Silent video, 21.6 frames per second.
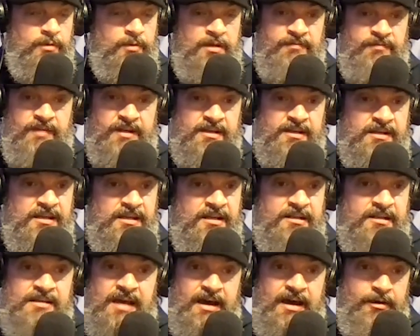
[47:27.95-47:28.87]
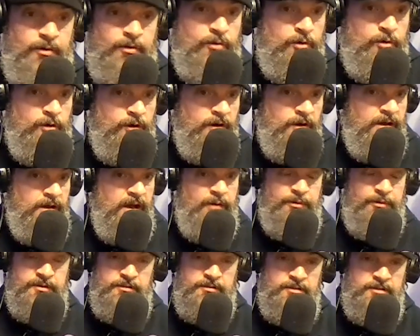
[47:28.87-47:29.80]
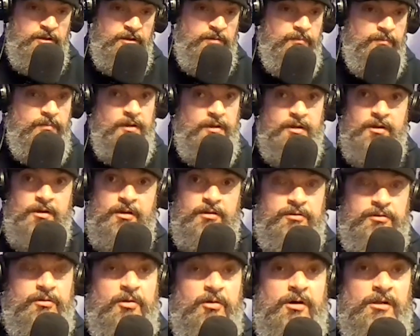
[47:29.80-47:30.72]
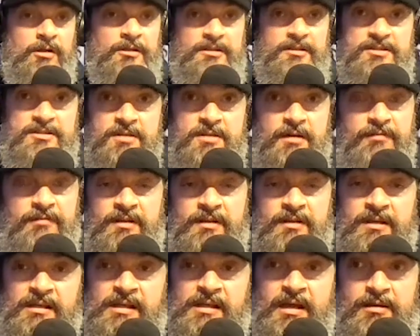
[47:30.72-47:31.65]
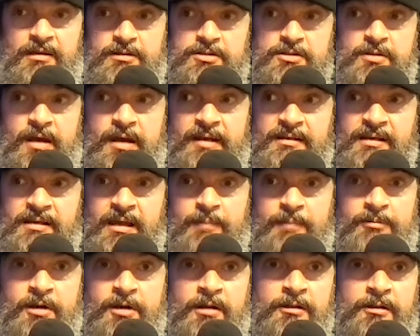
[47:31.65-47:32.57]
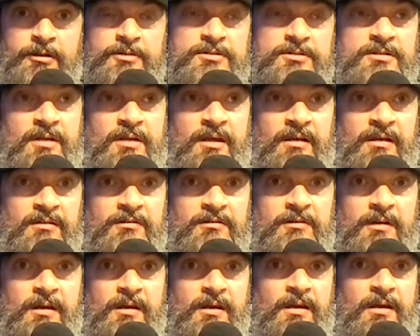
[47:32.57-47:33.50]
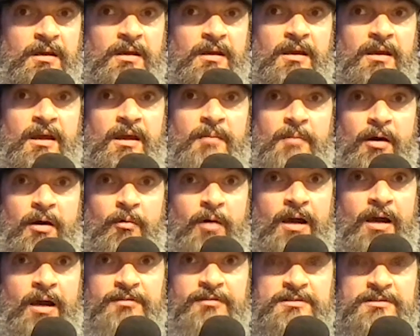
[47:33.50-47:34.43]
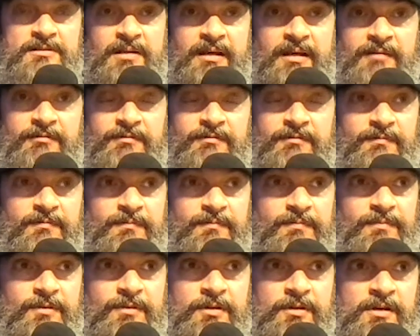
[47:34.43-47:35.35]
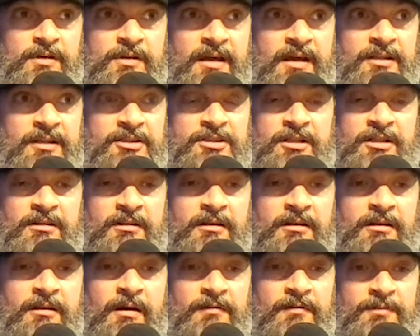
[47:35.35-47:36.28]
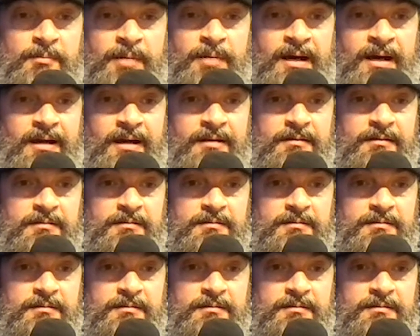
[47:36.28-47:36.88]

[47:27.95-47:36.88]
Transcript: If I could get it.org, I would, you know, throw all of this stuff in together. So I kept all of those things and my wife is like, you got to shit or get off the pot.